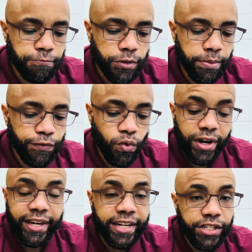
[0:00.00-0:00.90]
Before I
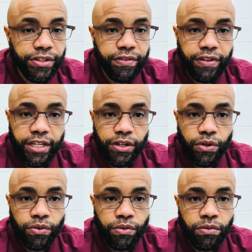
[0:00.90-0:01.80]
get into the
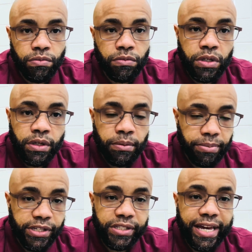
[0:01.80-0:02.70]
video,
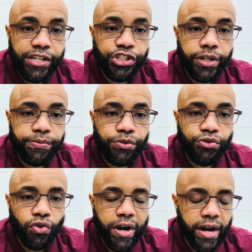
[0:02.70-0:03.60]
please like, share, and
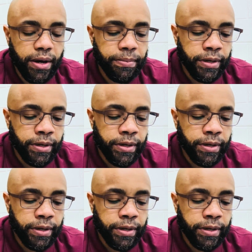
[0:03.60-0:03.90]
subscribe.